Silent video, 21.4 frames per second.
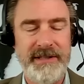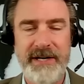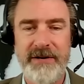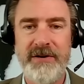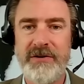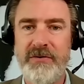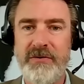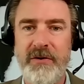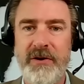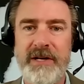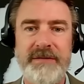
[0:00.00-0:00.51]

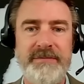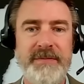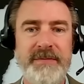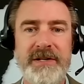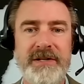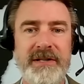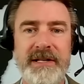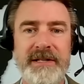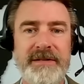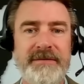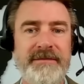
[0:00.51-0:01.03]
territories,
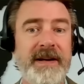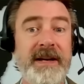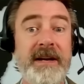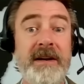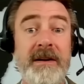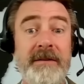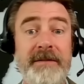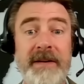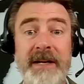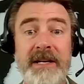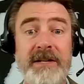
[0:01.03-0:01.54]
much less
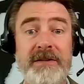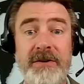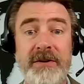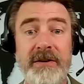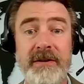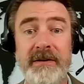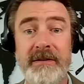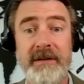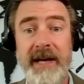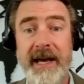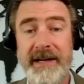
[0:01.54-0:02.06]
fighting off an
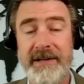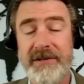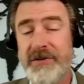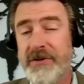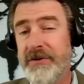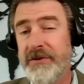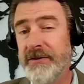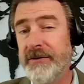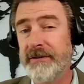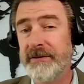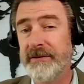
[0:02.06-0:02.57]
eternal,
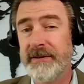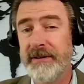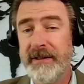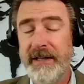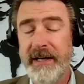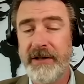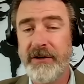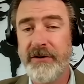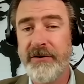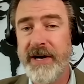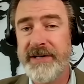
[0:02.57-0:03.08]
external
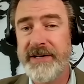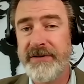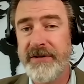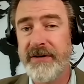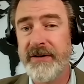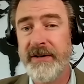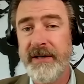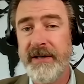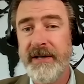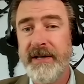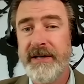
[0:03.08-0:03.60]

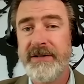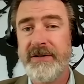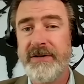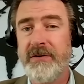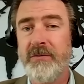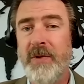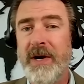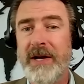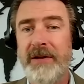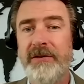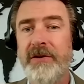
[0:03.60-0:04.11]
aggressor.
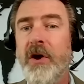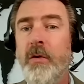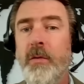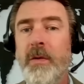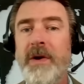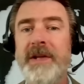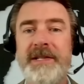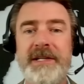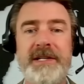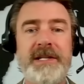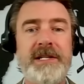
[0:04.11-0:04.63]
So while no
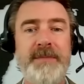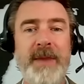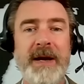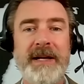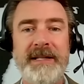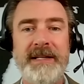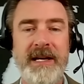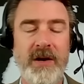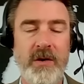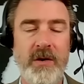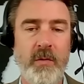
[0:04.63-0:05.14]
one's
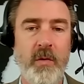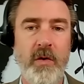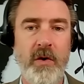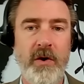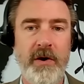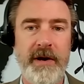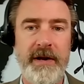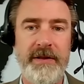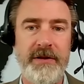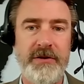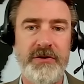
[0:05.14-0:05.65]
expecting a
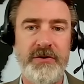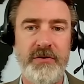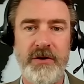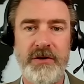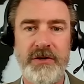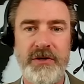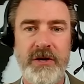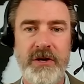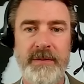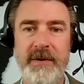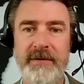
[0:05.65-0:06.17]
war in the
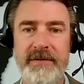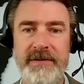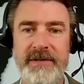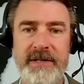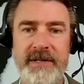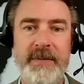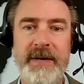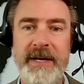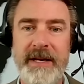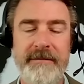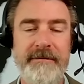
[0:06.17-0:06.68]
short term of
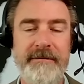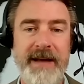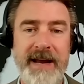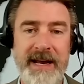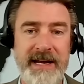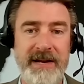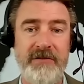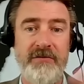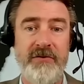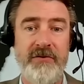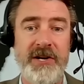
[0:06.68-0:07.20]
somebody
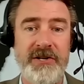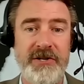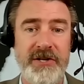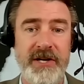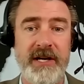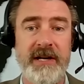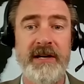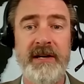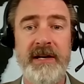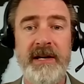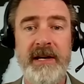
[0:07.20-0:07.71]
invading
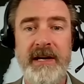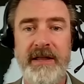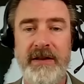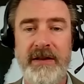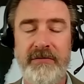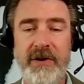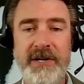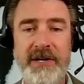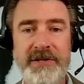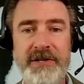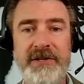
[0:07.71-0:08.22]
Russia,
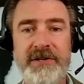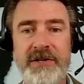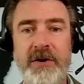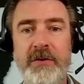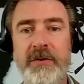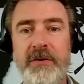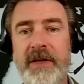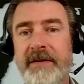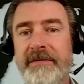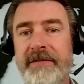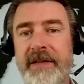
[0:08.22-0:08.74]
the Russians
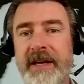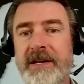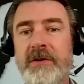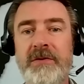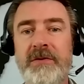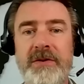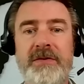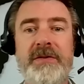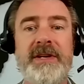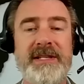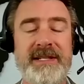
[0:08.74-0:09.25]
know that if they
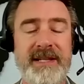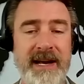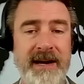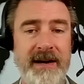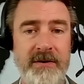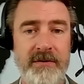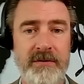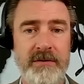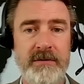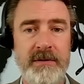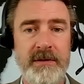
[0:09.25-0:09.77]
don't do this
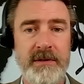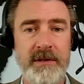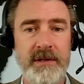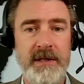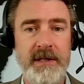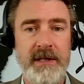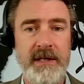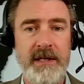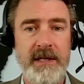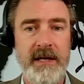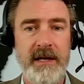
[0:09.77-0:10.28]
now,
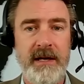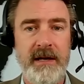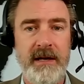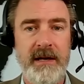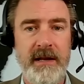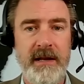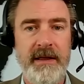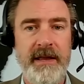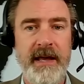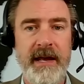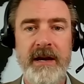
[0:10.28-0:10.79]

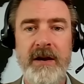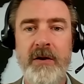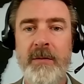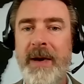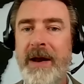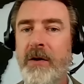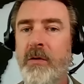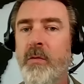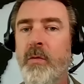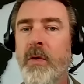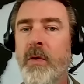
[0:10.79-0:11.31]
that no
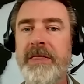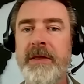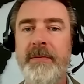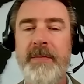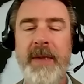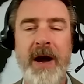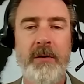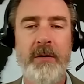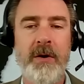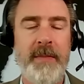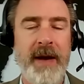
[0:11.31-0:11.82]
matter what
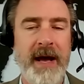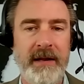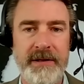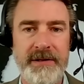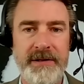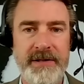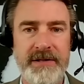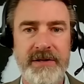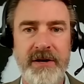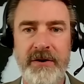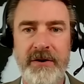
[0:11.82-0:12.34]
the power
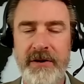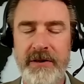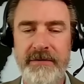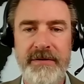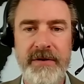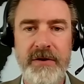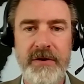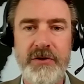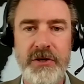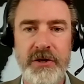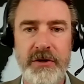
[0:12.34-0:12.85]
balances are in the
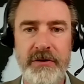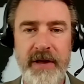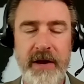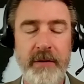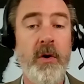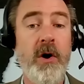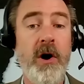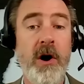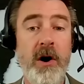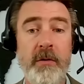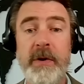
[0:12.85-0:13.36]
future, they
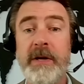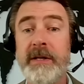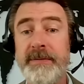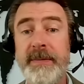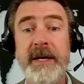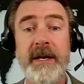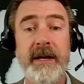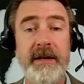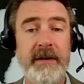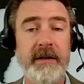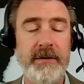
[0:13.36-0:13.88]
will always
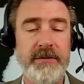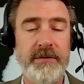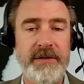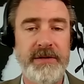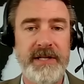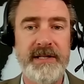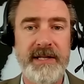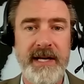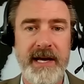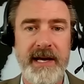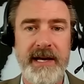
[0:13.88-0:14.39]
be on the
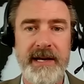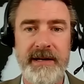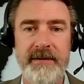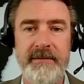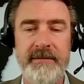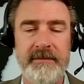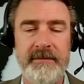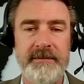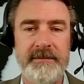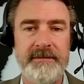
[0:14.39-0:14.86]
losing side.